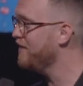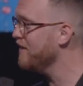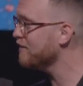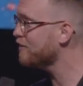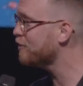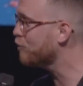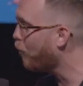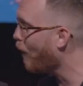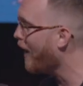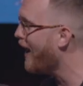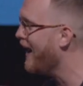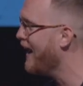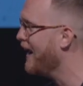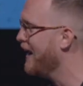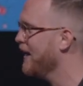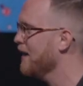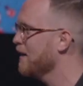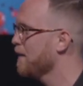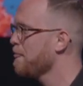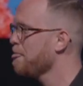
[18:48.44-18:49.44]
this way,
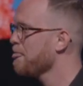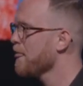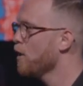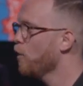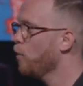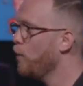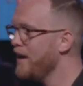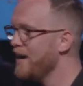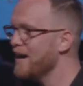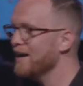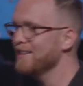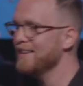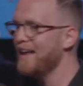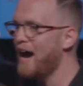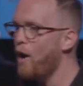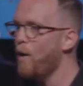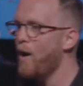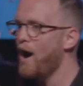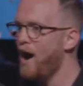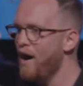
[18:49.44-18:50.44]
we
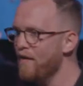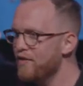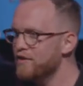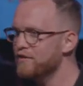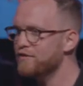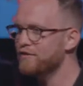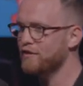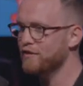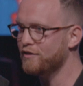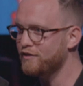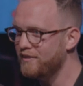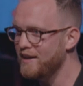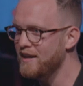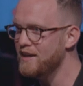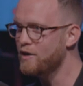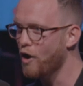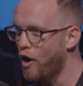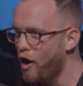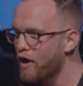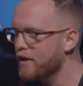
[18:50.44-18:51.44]
allow others to see
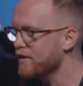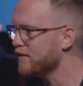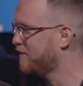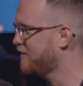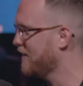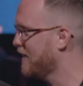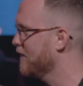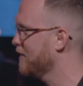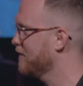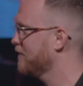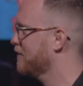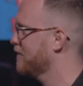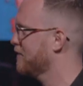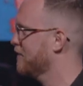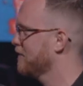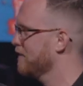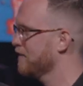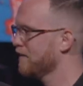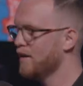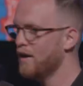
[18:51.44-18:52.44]
God, it says.
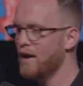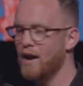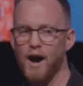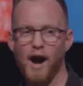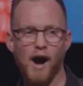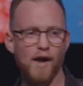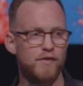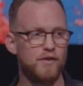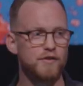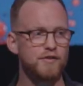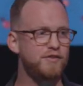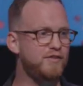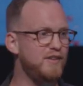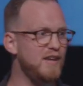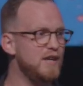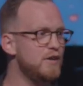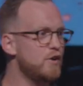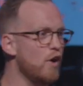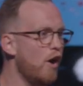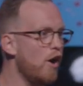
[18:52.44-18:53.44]
Others
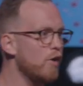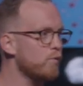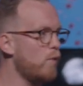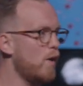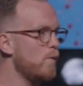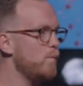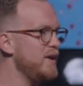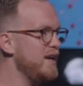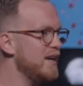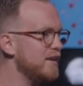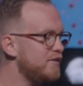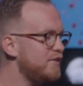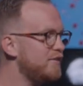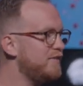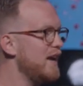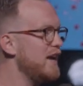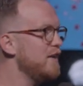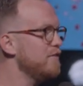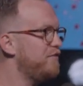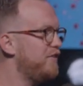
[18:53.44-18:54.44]
see God when we
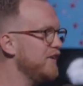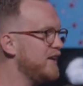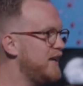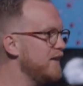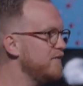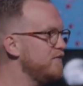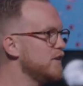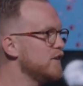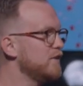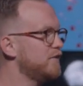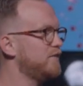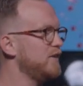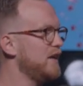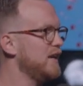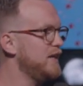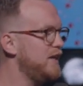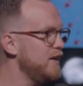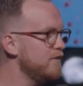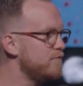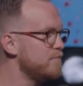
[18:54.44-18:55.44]
extend forgiveness
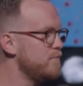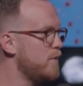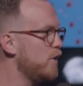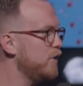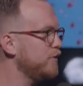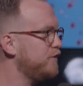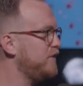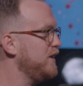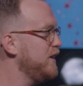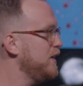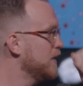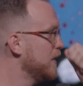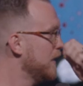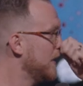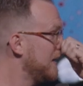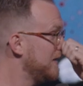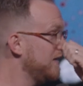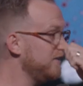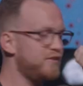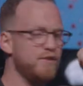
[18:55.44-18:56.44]
and give mercy.
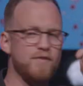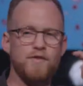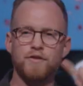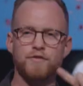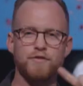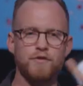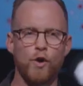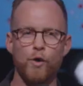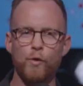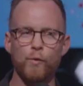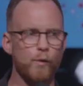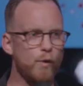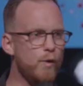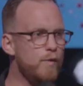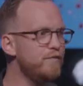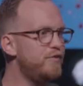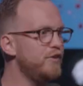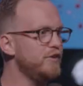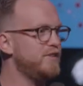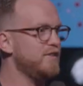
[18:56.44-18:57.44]
Listen, there's no
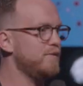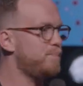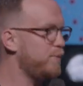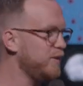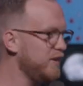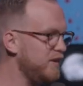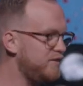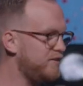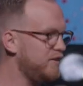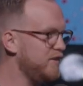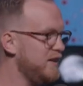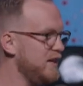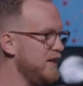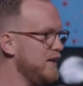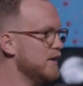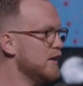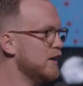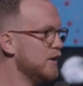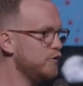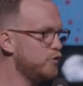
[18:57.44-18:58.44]
room for duplicity,
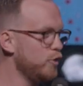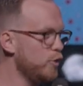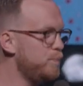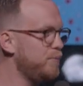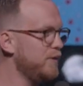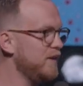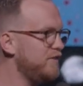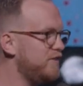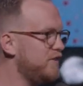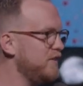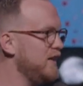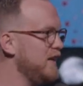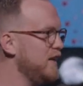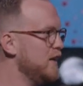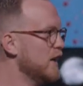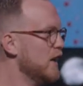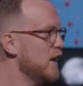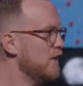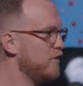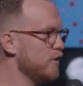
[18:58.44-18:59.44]

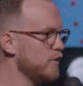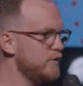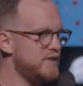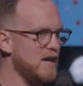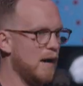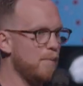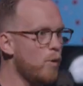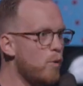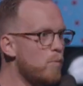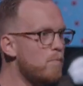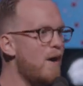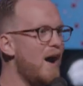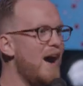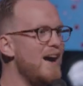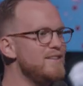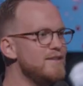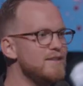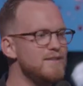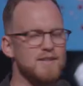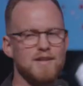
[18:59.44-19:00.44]
for
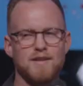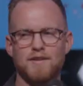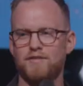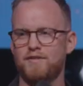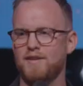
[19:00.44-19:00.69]
double-mindedness